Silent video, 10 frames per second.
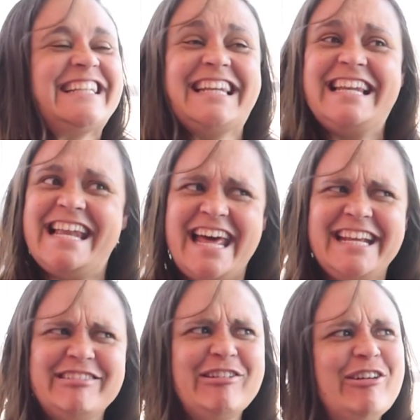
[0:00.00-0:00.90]

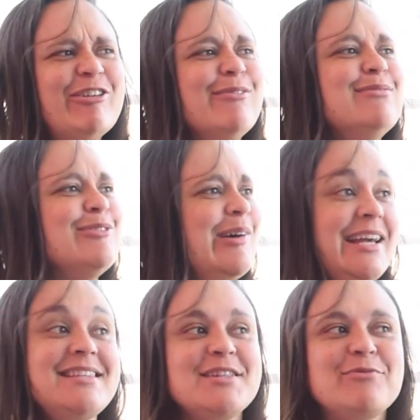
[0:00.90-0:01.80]
letting go,
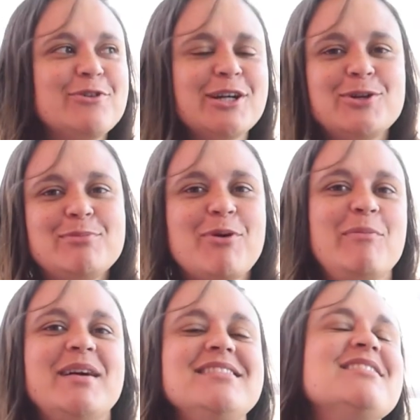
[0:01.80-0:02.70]
waiting for a good
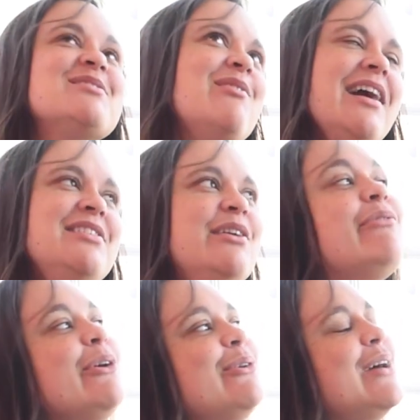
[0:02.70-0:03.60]
moment is quite
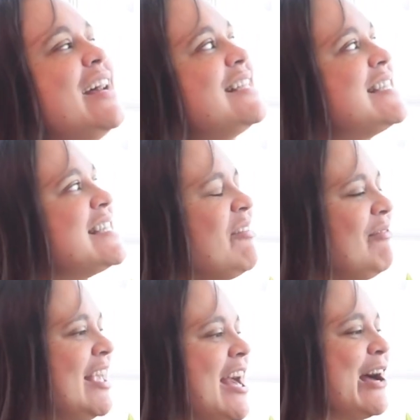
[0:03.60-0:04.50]
difficult. And
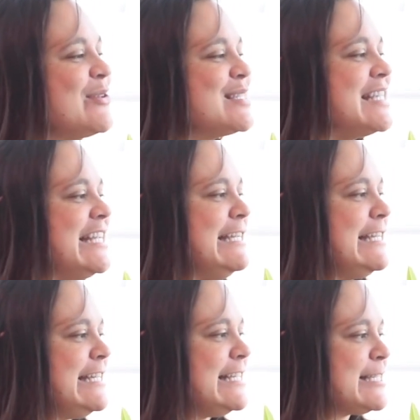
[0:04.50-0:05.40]
something else
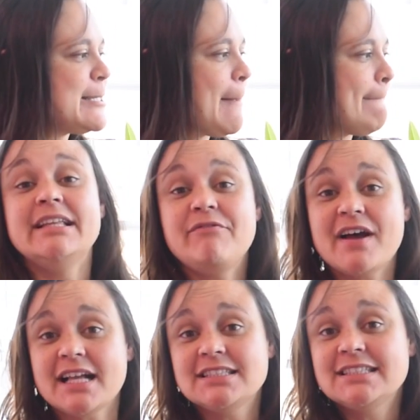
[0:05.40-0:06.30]
is the
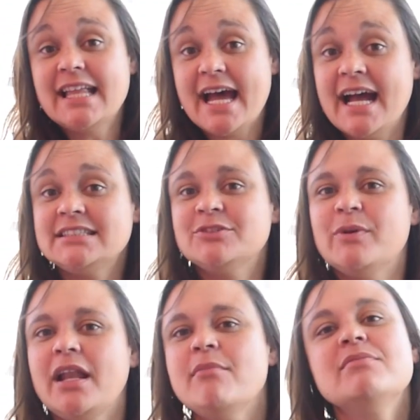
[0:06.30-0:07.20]
fact that
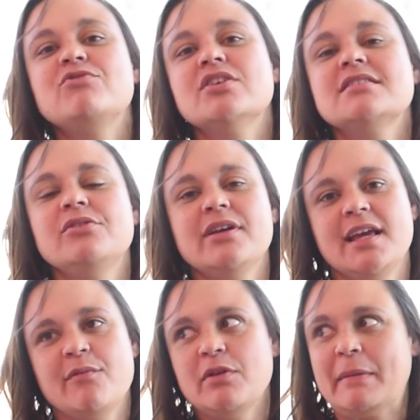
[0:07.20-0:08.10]
when I'm just
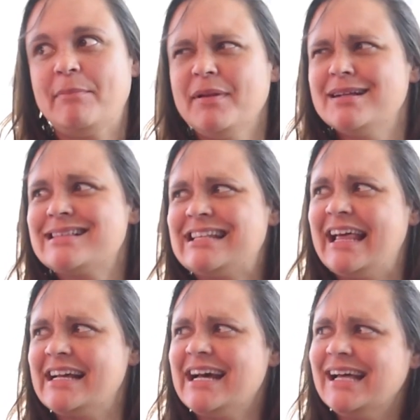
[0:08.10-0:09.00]
looking after my plants,
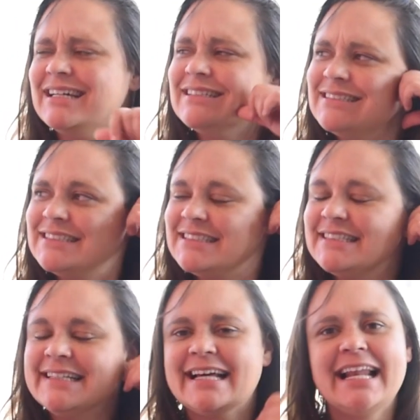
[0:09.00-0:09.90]

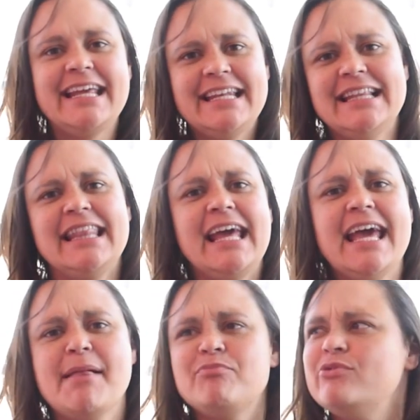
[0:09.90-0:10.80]
cleaning
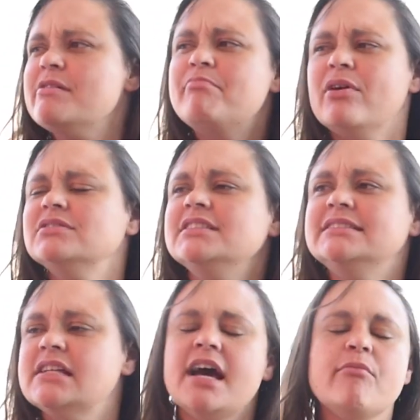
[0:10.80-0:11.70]
them,
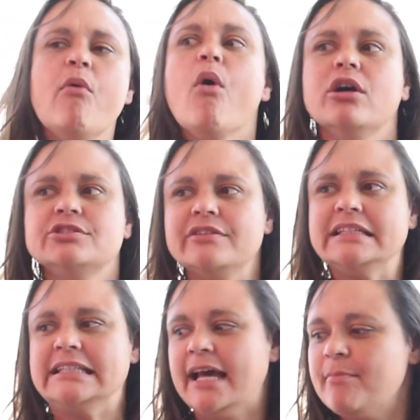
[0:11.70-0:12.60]
repotting them,
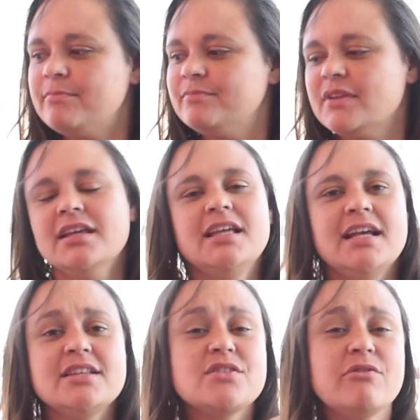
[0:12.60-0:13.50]
watering them,
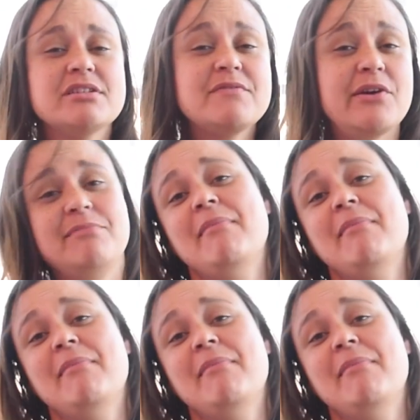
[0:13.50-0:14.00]
it's always very